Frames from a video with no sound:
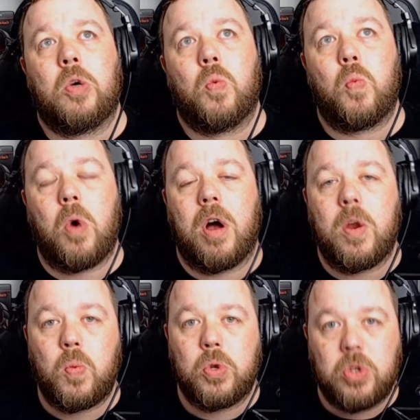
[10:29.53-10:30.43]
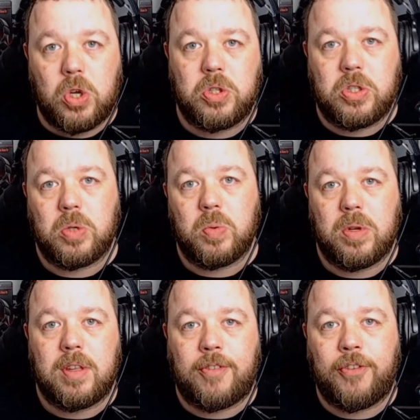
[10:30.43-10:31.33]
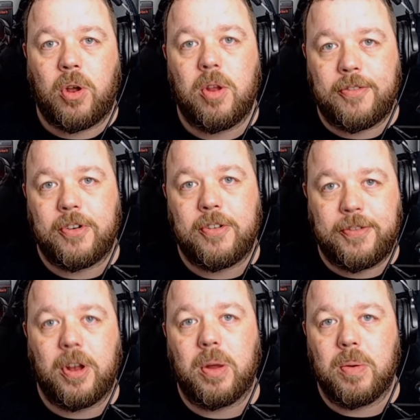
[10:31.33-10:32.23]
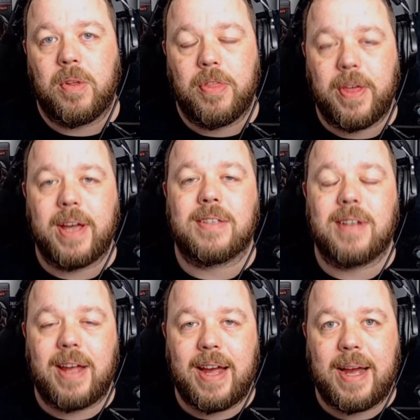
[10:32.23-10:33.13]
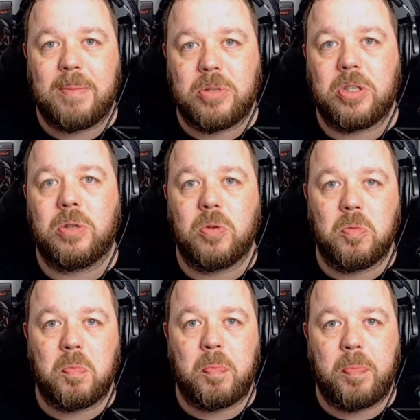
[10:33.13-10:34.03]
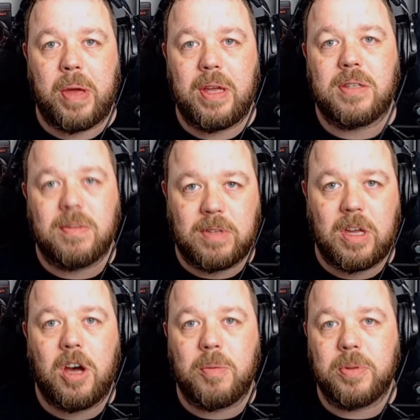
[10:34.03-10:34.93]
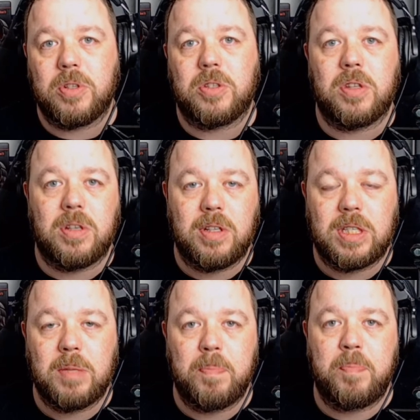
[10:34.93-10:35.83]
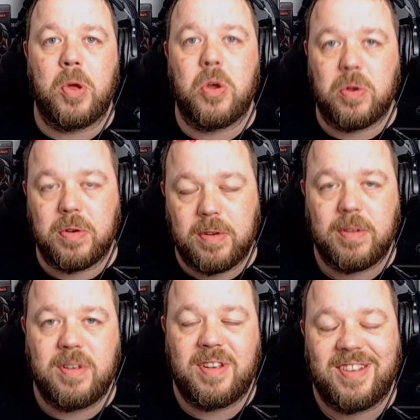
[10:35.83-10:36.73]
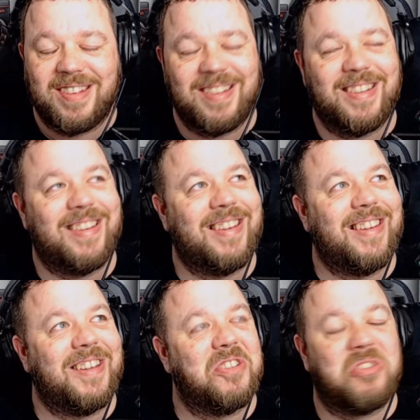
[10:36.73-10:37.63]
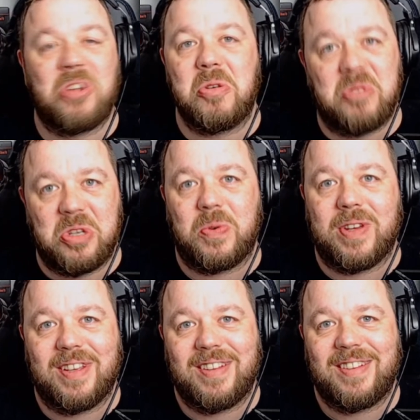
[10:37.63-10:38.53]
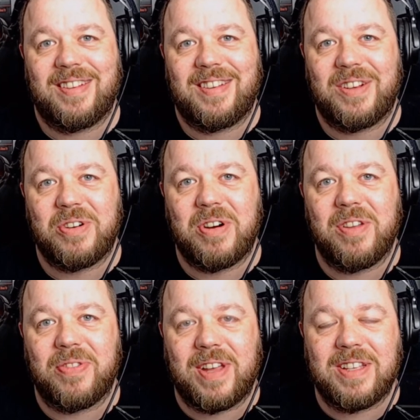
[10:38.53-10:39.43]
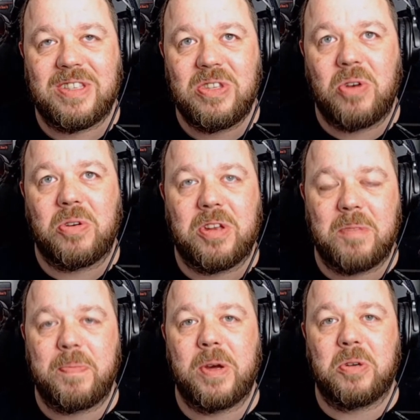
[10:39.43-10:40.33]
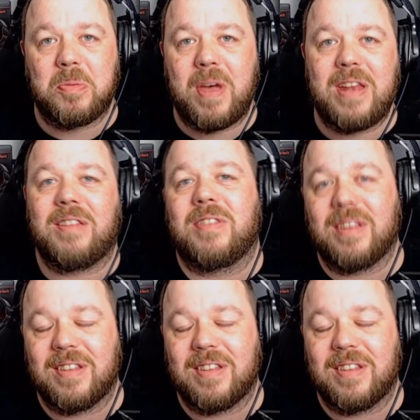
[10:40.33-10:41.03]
What I would not do is follow for a follow. That is an absolute piece of garbage that needs to burn. Don't do it. Alright, that is not going to build up anything.